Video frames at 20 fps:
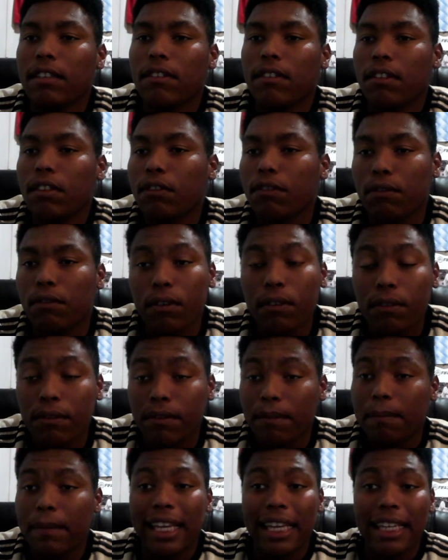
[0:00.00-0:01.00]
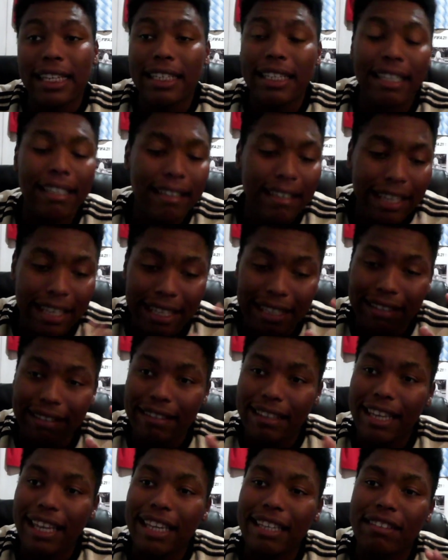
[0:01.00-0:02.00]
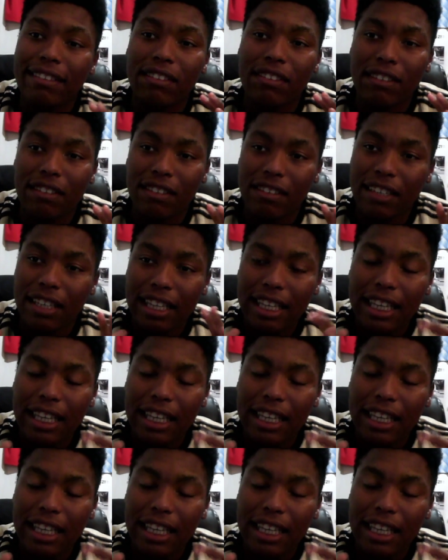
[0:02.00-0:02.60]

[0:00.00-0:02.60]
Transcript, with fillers: the truth, man. It's